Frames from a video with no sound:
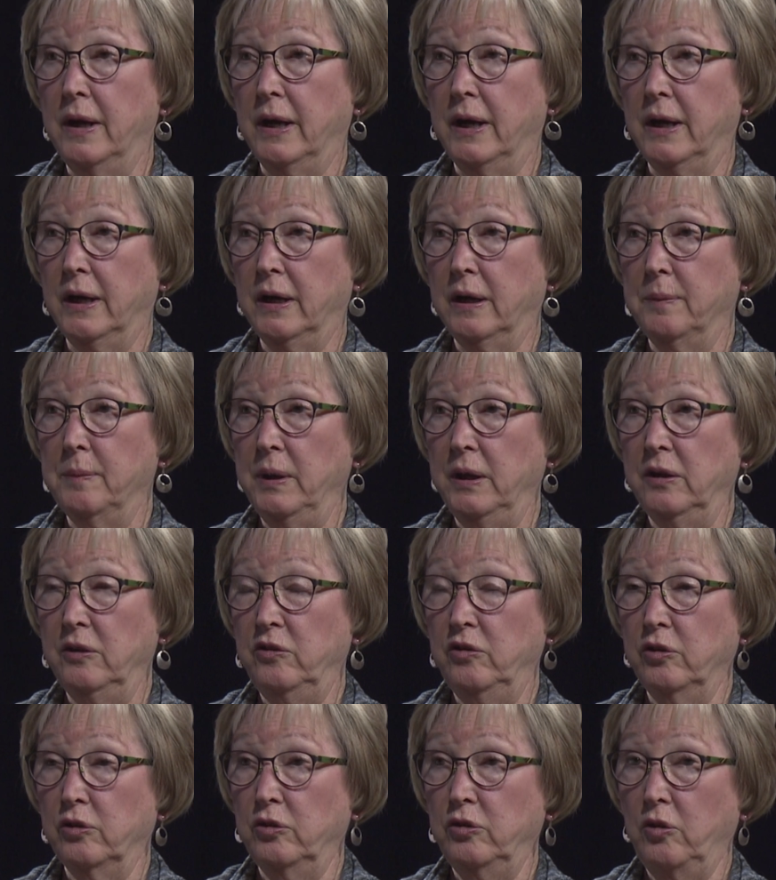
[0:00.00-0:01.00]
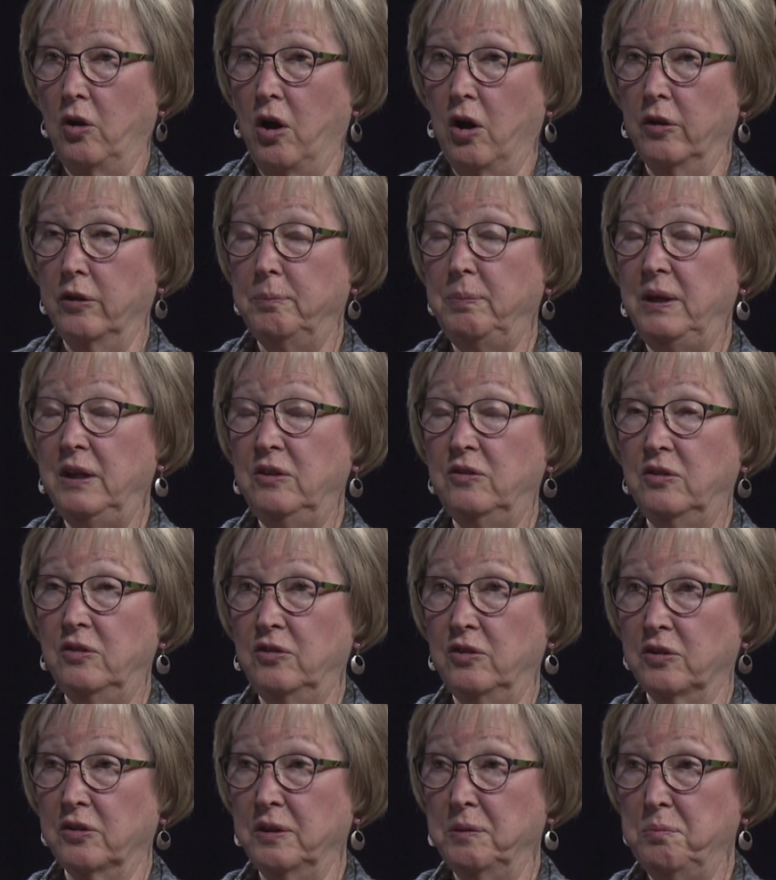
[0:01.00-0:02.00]
Until all the
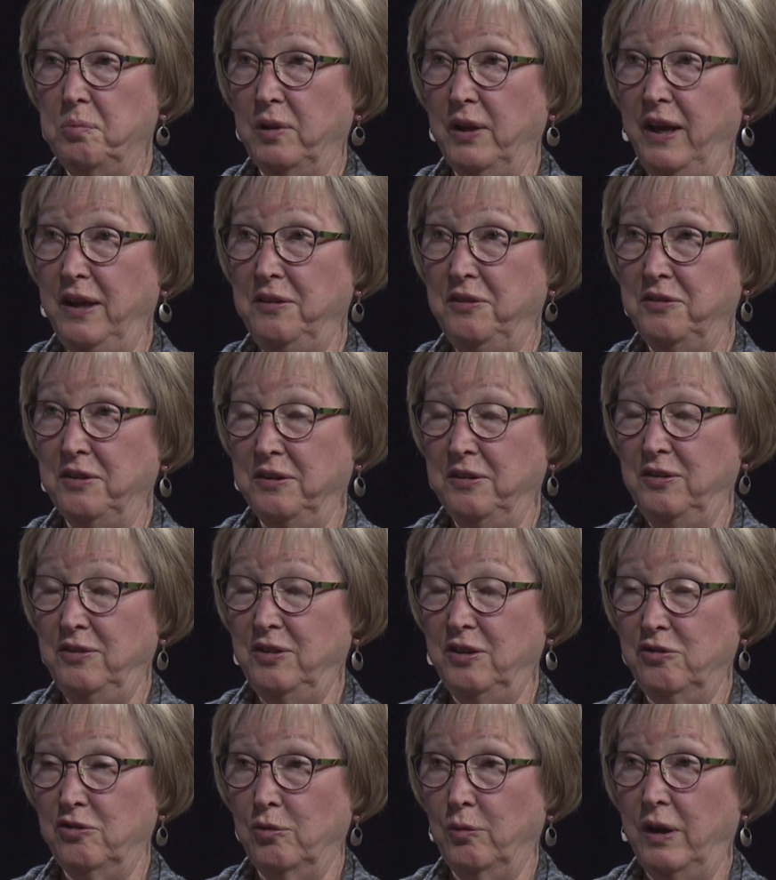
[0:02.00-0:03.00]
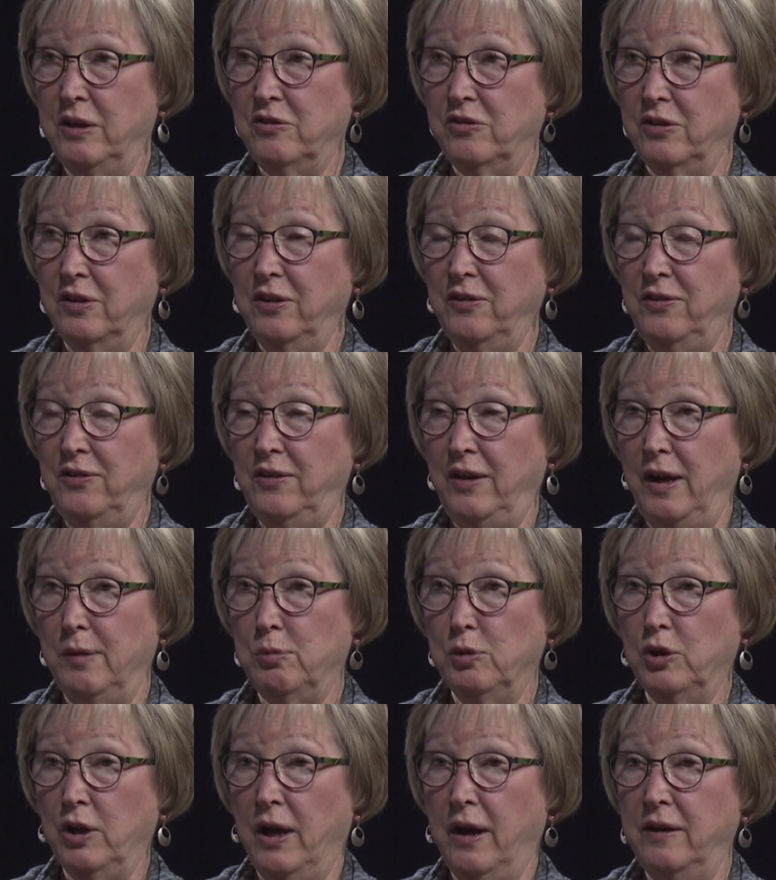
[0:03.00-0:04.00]
pieces are in place and the situation is
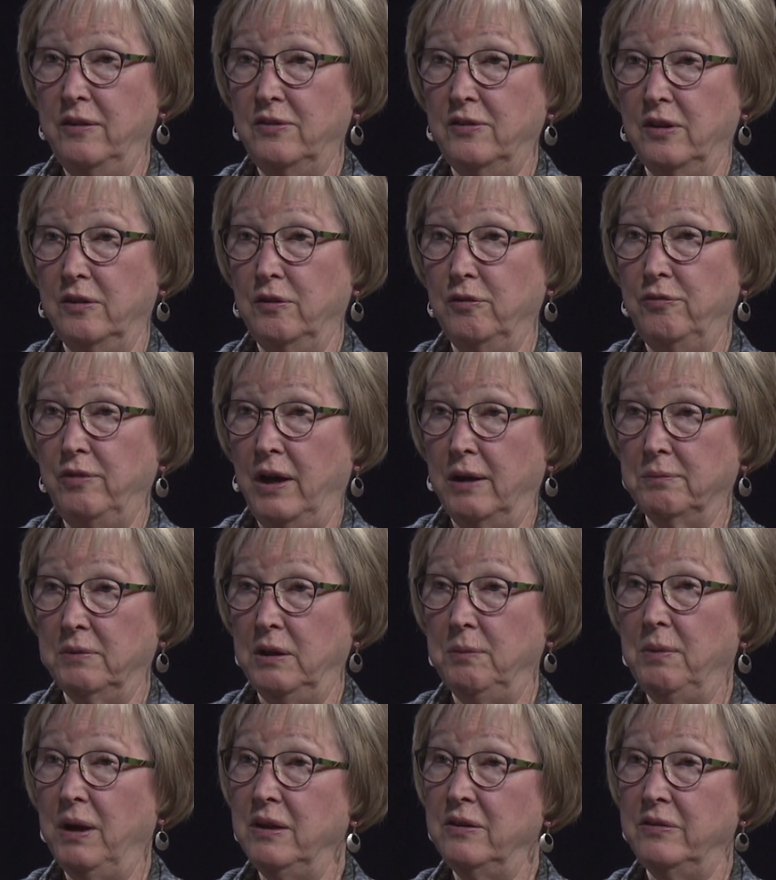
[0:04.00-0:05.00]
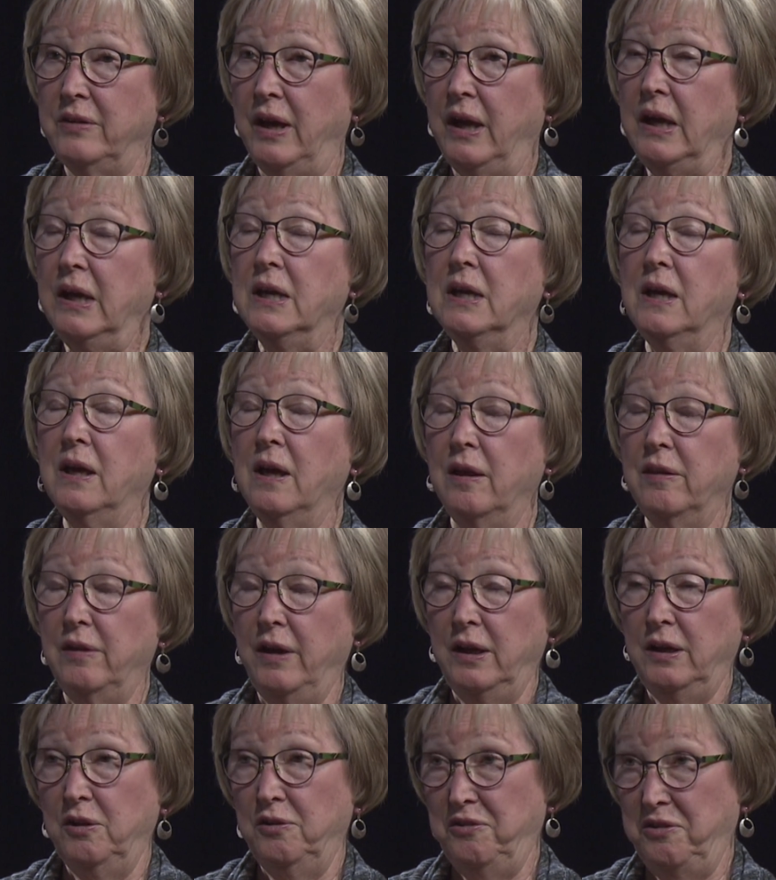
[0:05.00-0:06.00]
stabilized, and the family may say,
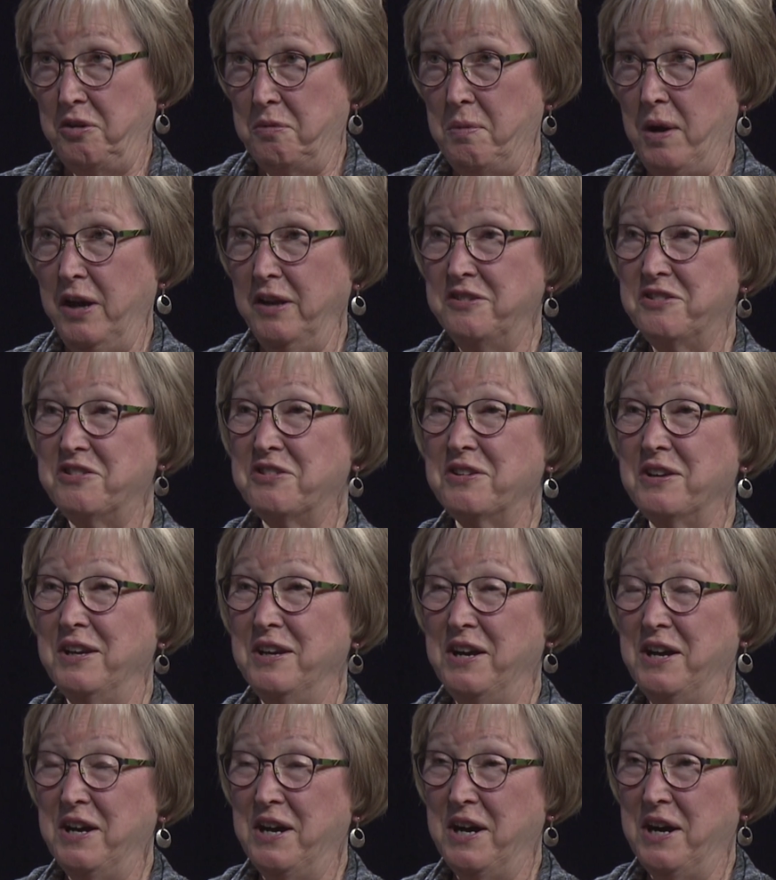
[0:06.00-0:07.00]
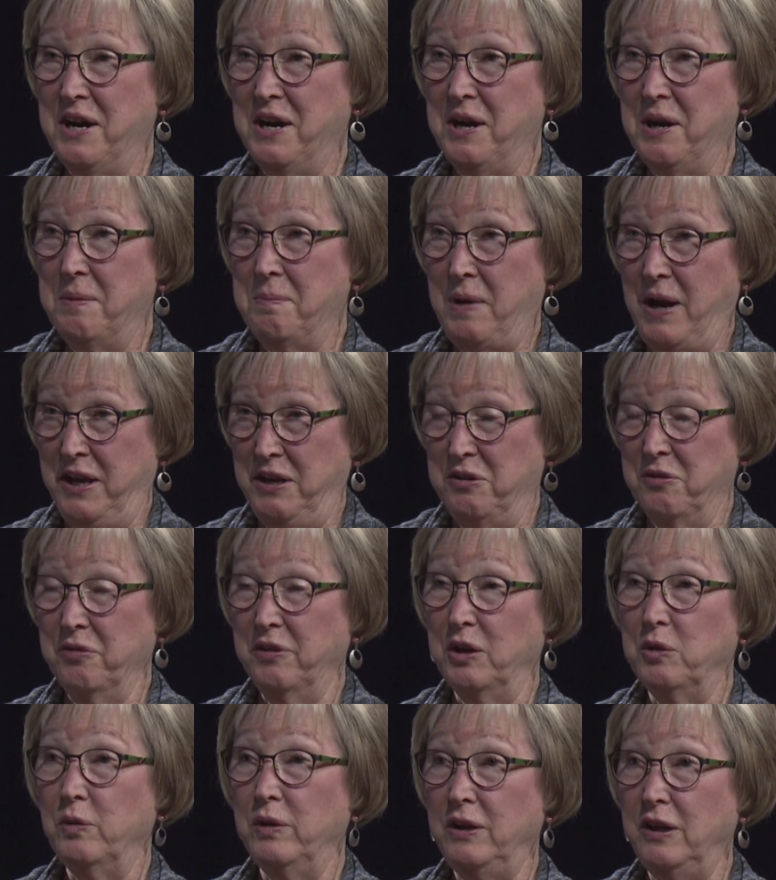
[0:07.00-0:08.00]
thank you so much. I don't
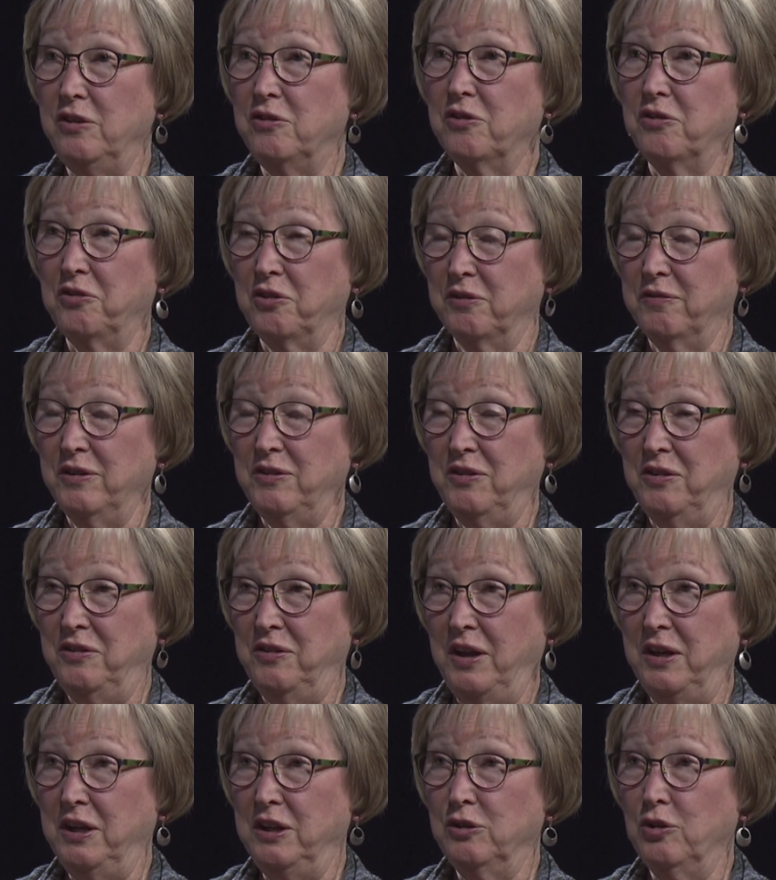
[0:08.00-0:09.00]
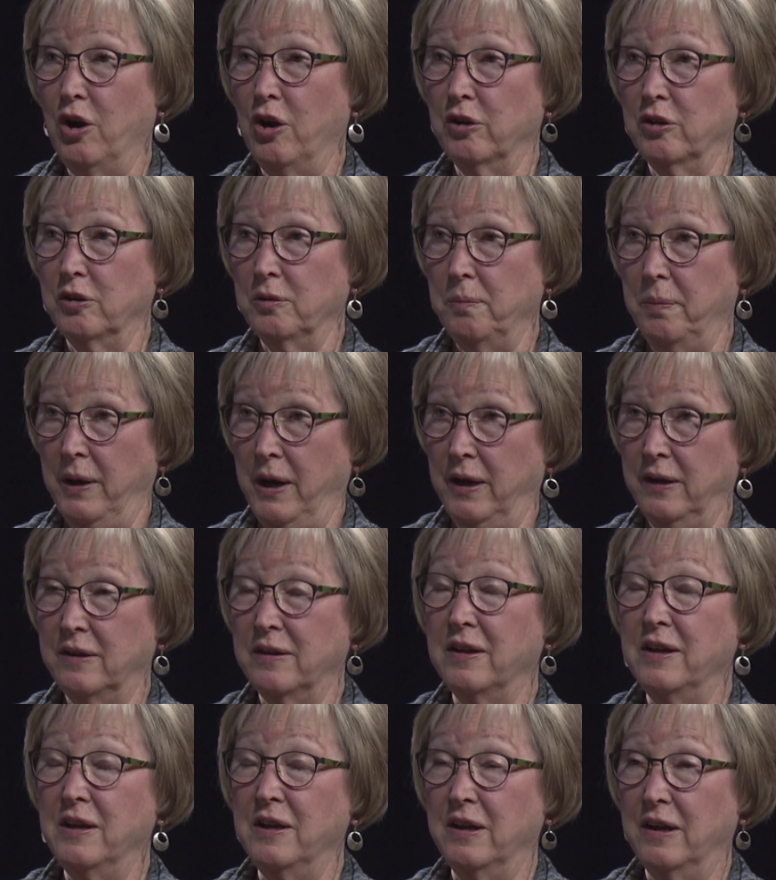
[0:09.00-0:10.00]
think we need your services any longer, but
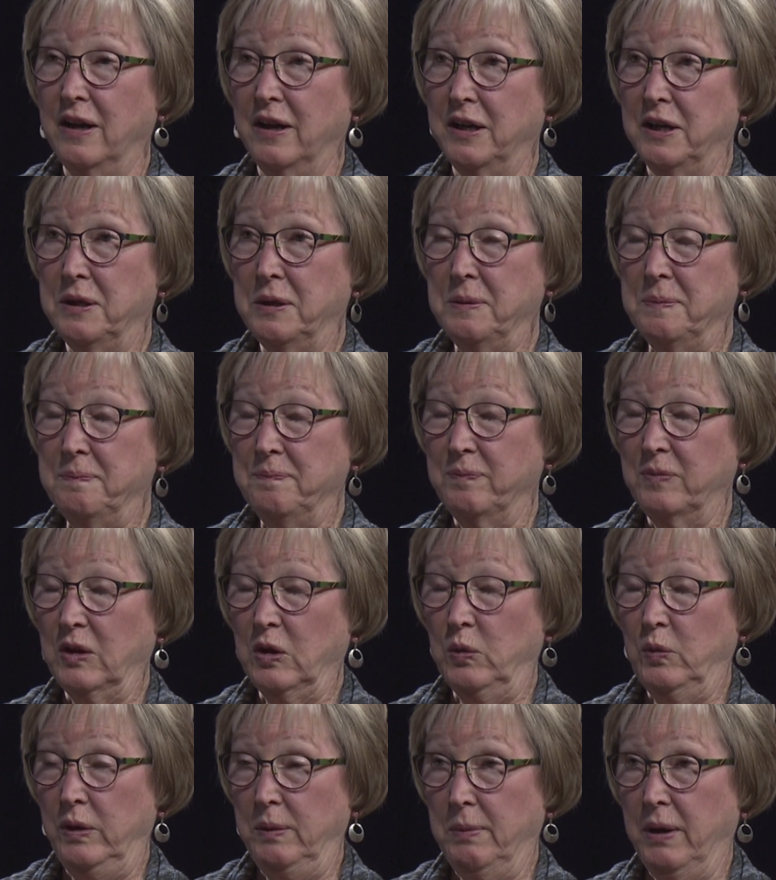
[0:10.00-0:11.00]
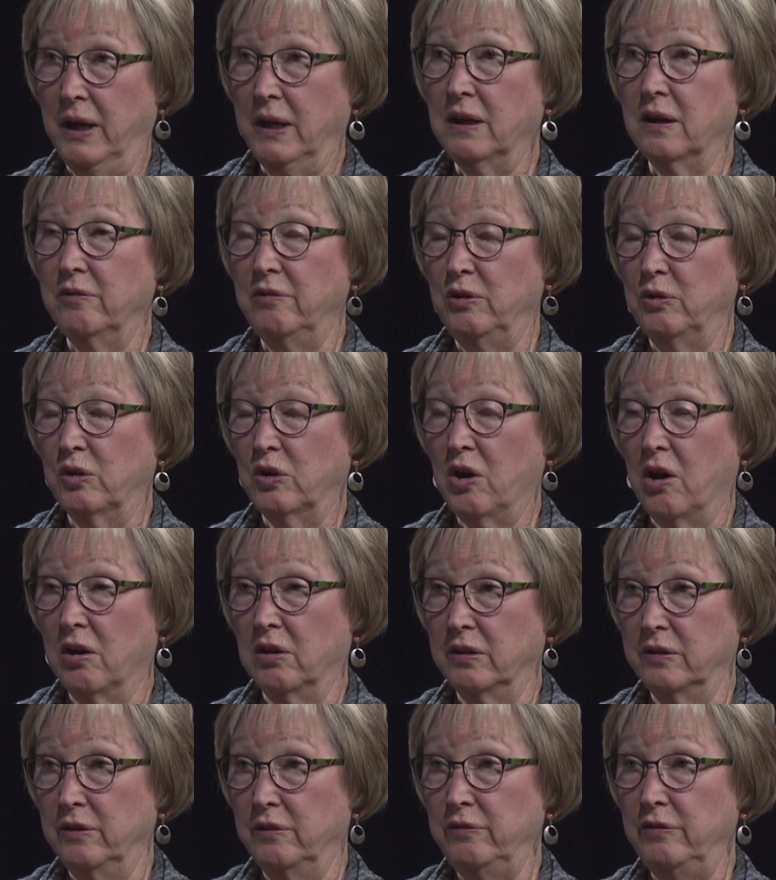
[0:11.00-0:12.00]
we might give you a
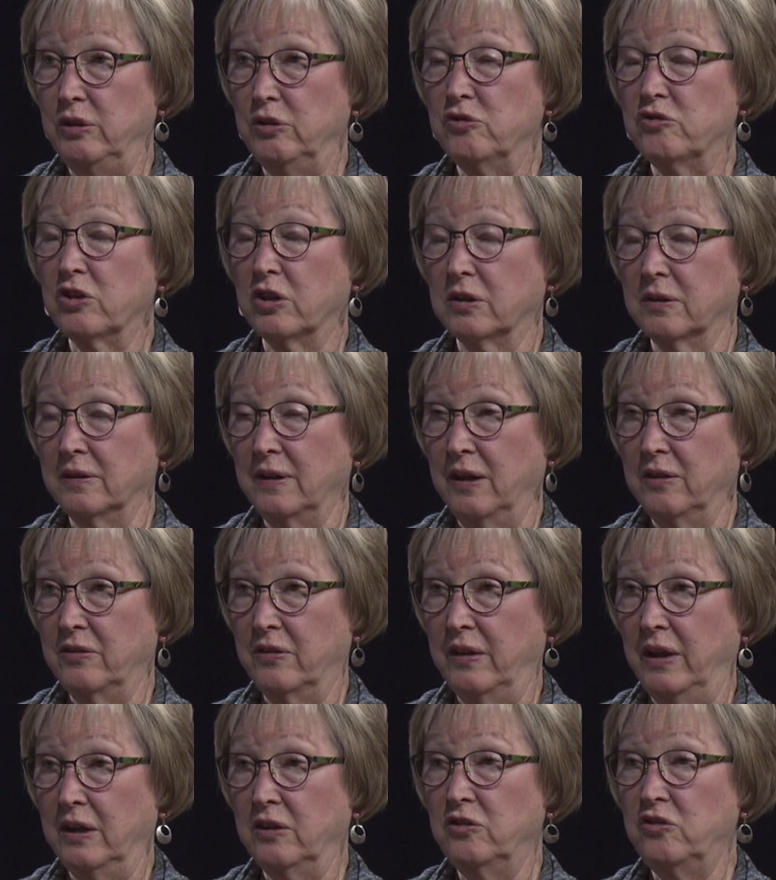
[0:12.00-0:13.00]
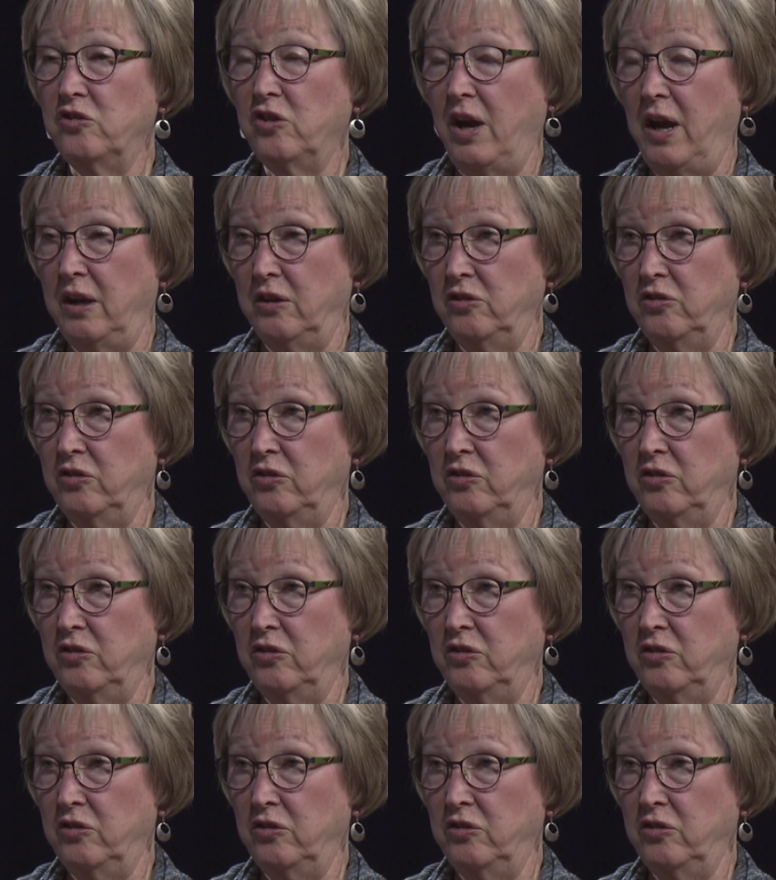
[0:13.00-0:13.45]
call in the future as things change.